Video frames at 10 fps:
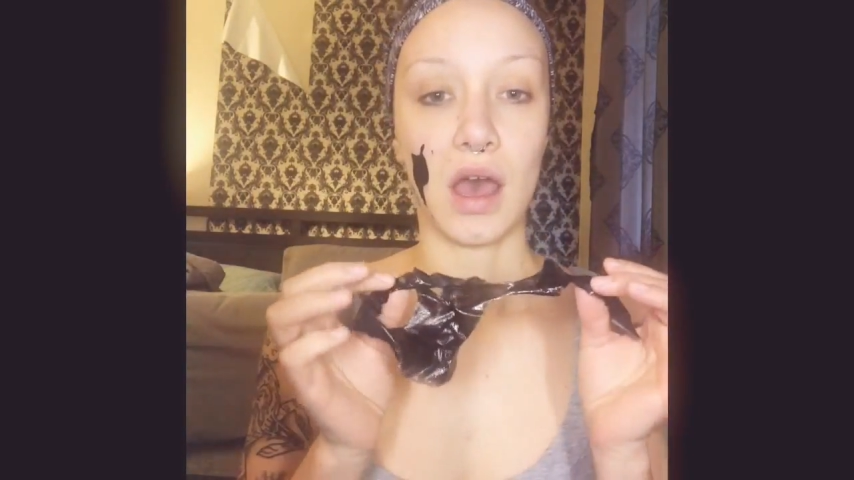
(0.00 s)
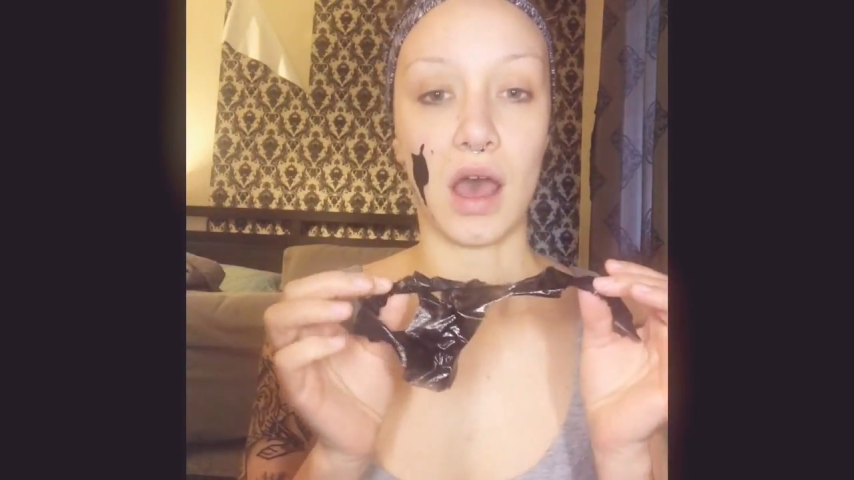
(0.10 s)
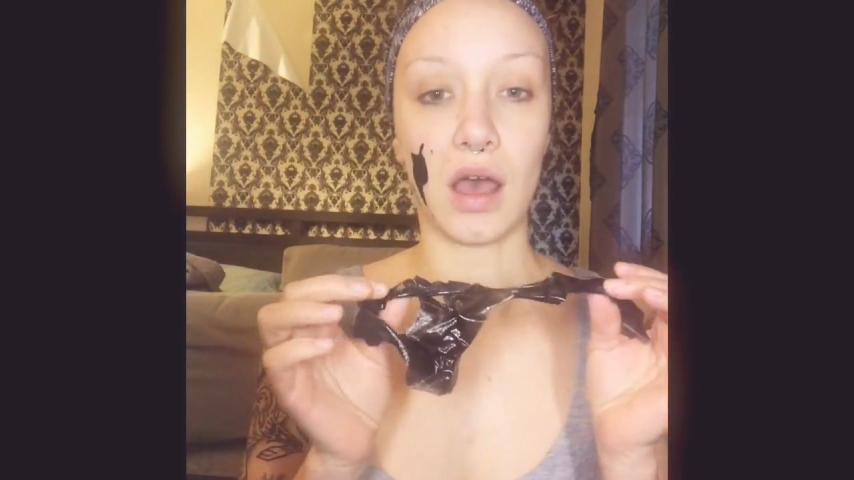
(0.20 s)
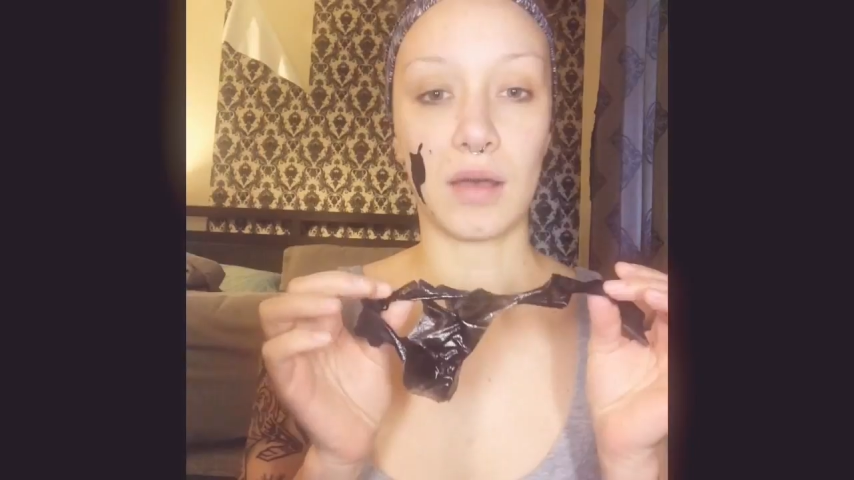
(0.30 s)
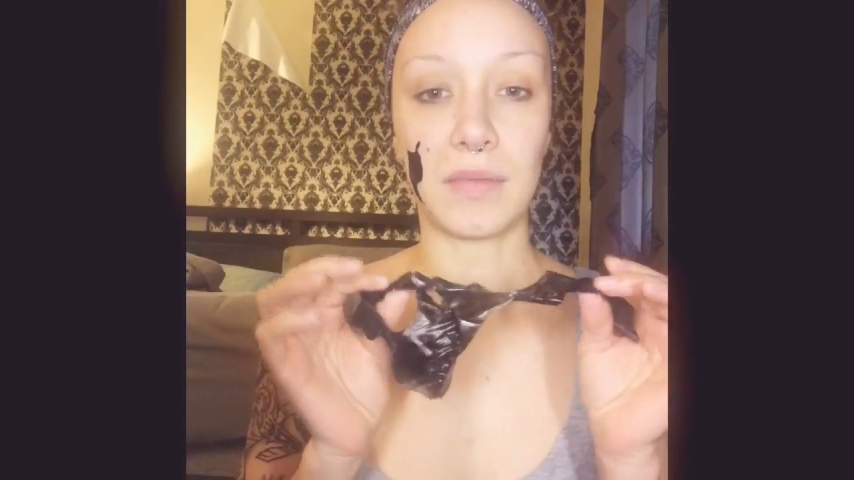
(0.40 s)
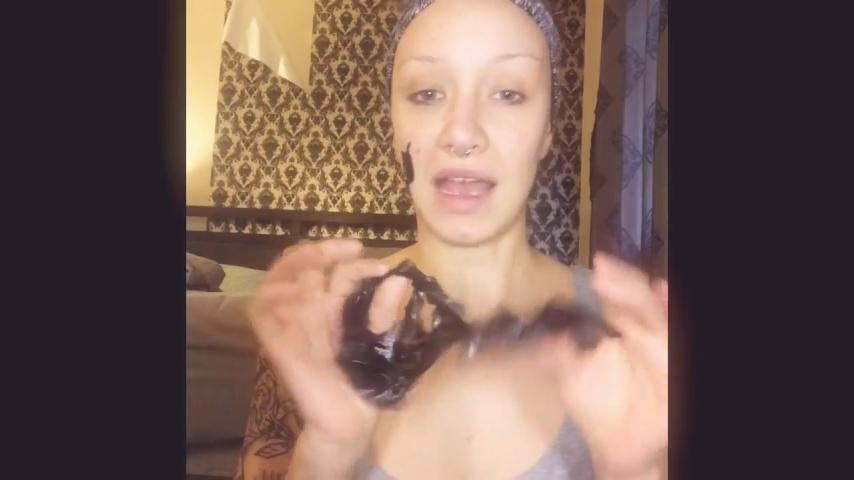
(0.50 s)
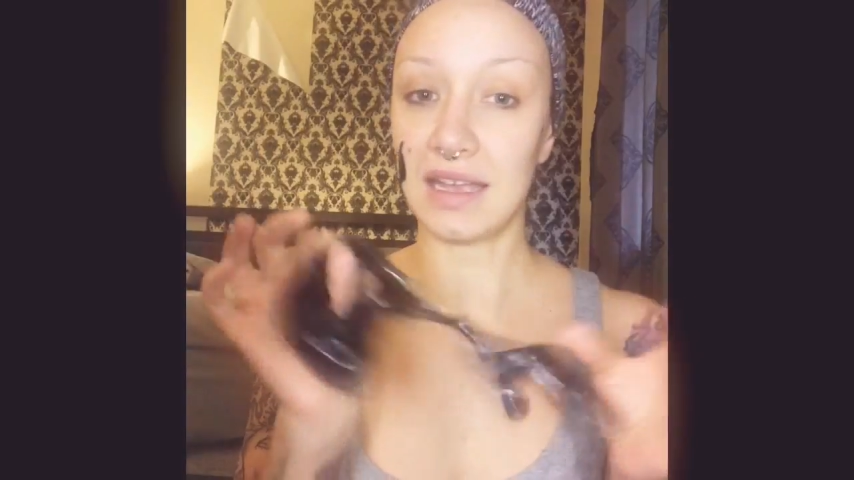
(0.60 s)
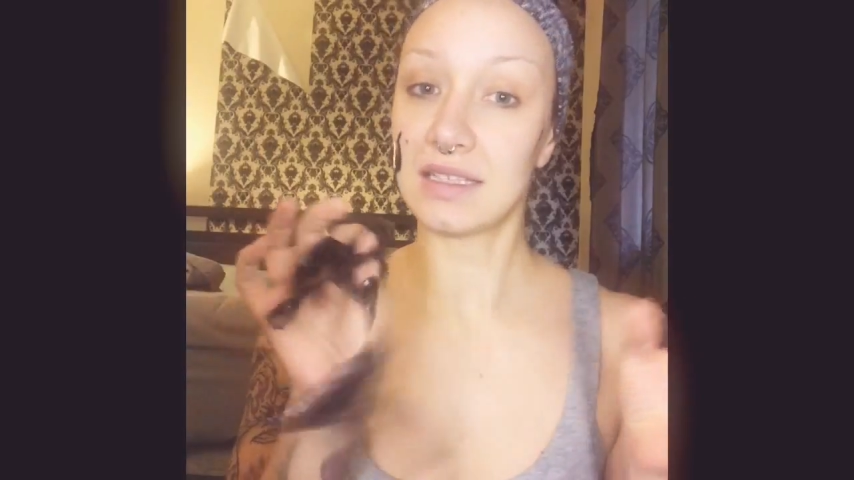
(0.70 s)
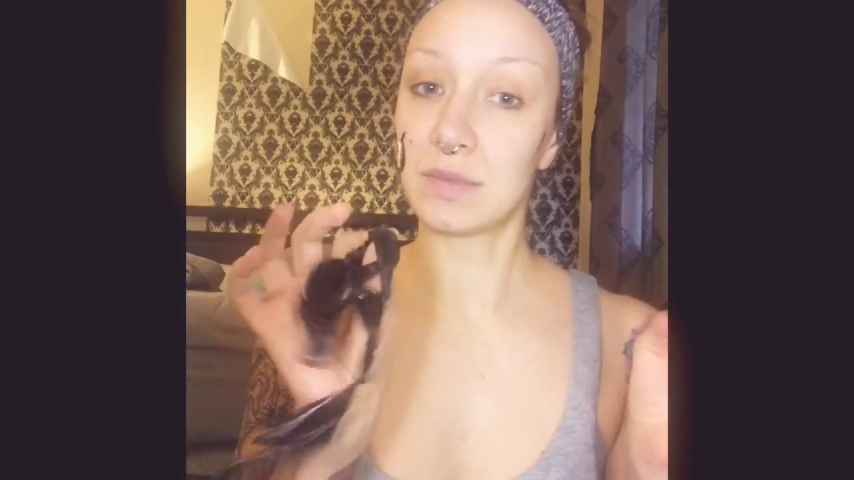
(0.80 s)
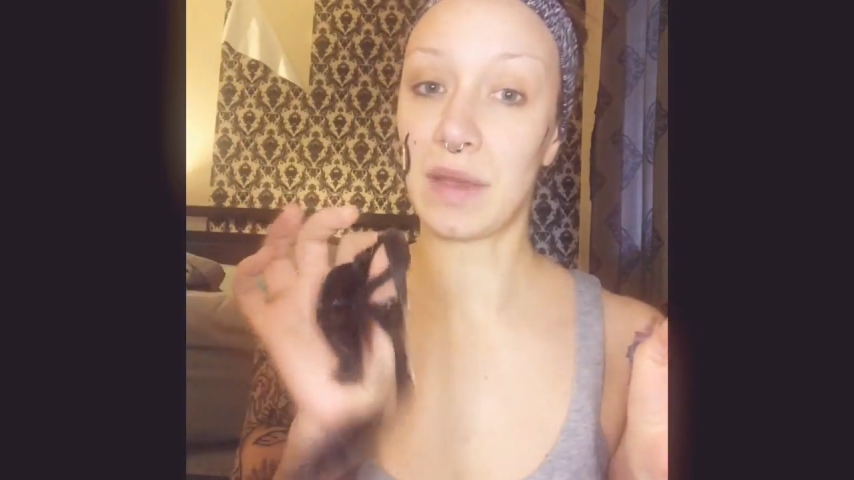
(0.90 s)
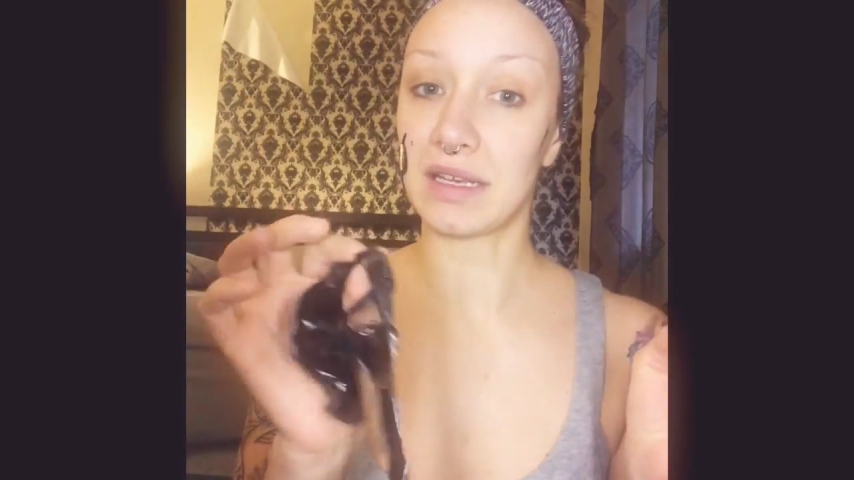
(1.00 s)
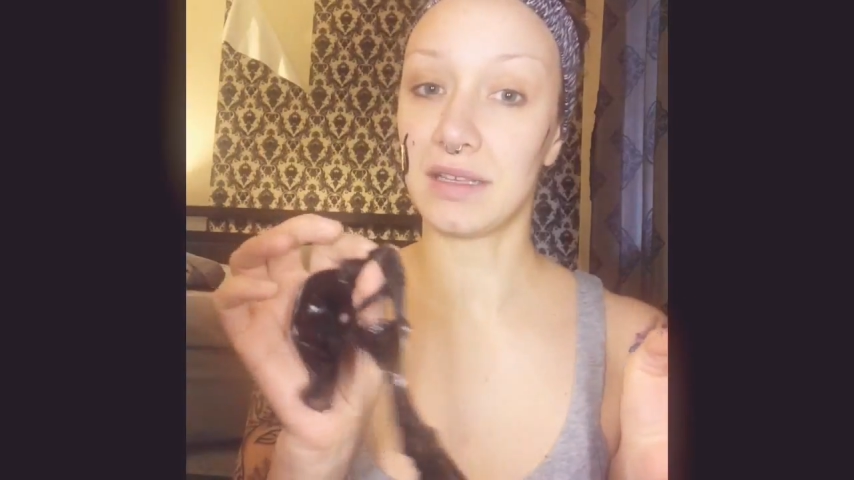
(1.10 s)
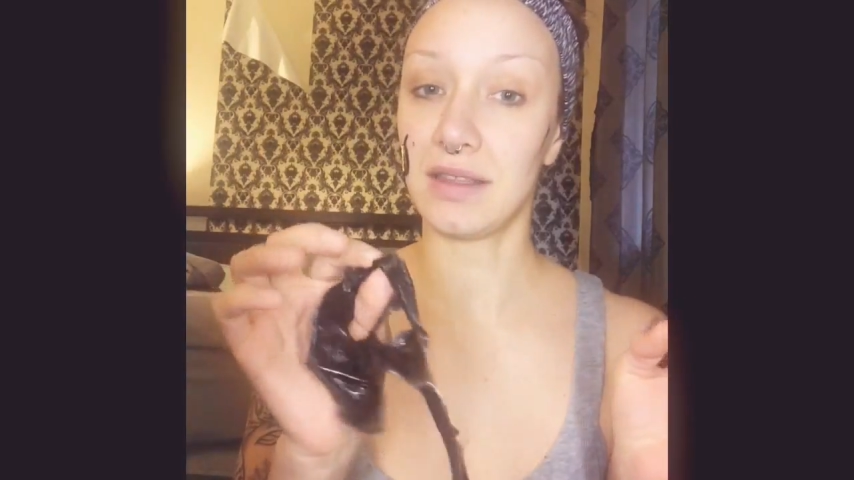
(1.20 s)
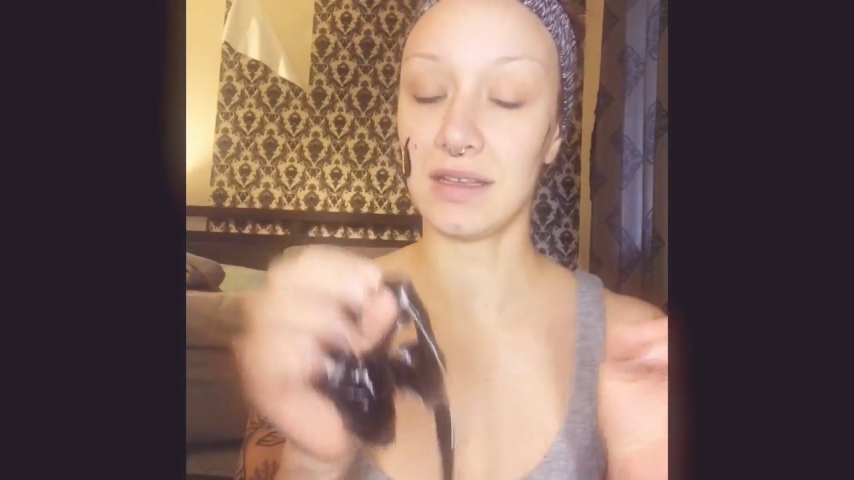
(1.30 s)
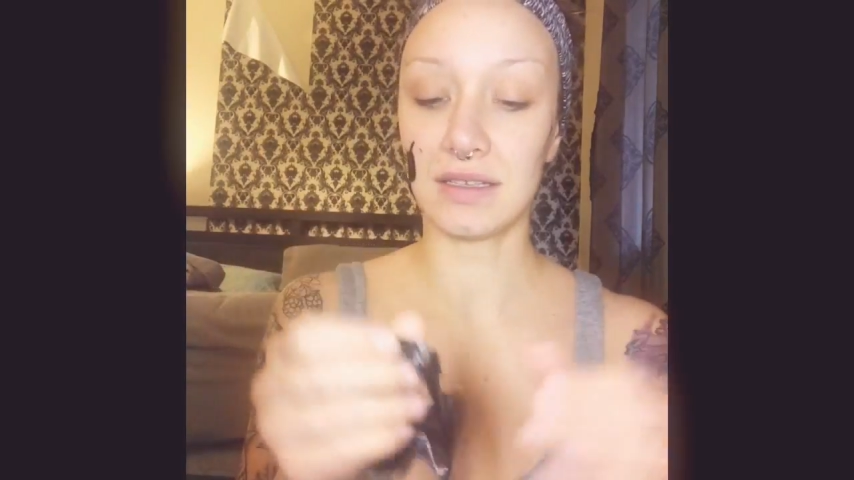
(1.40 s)
I
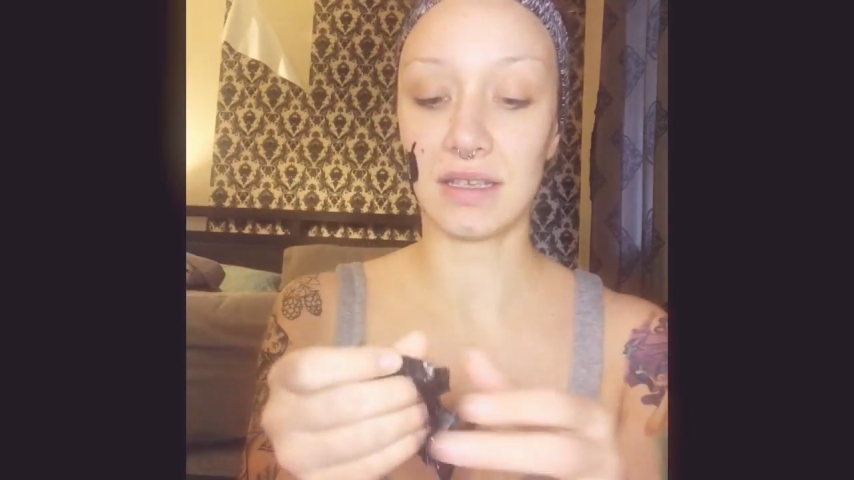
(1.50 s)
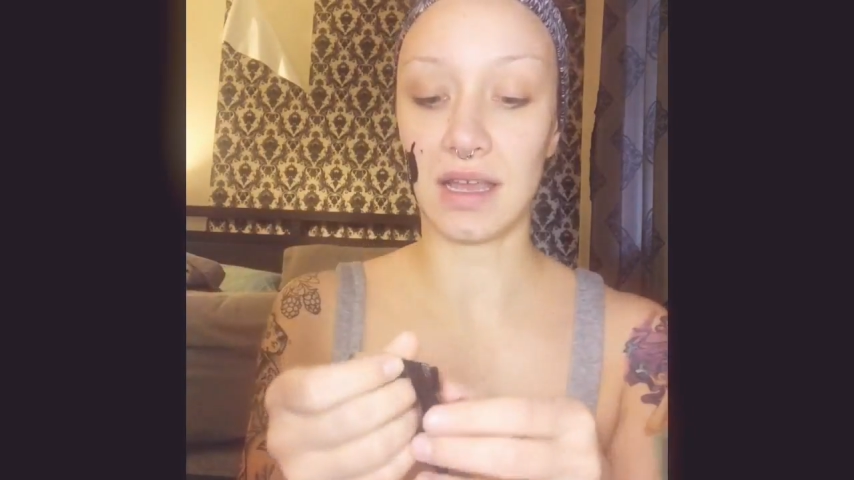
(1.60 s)
inspected this,